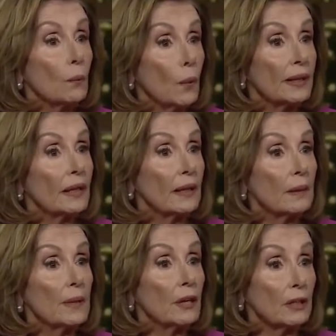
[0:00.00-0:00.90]
And what
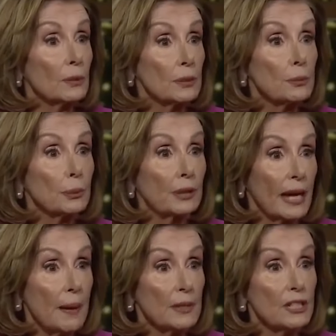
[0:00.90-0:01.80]
America was
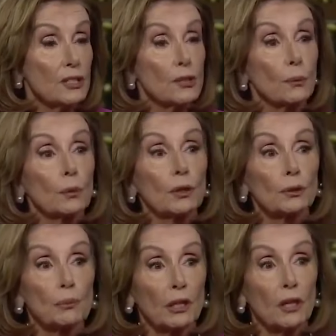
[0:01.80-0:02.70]
preeminent in the
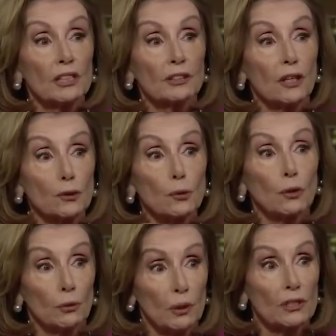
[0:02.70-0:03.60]
world because our
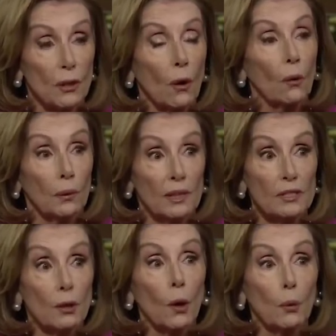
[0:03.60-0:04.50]
door was
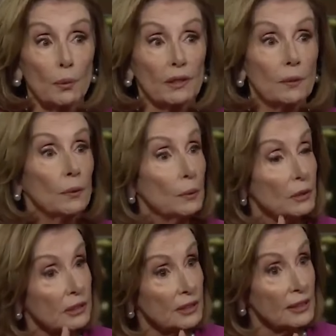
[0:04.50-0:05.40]
always open, and we
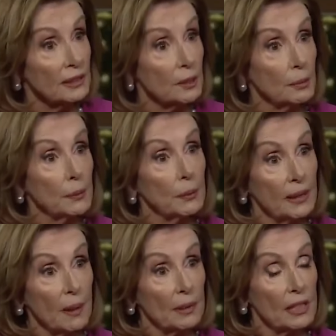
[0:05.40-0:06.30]
will cease to be
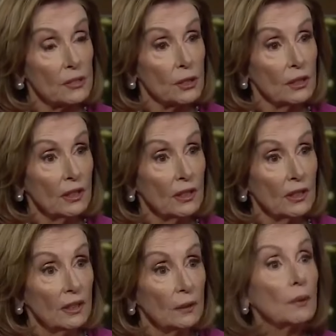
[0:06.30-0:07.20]
preeminent
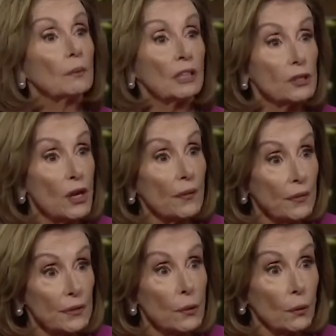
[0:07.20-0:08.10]
when we
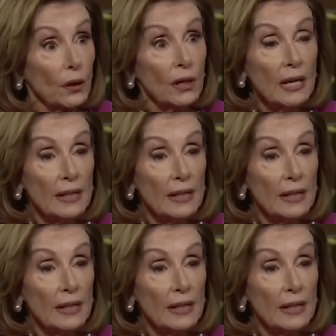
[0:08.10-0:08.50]
shut the door.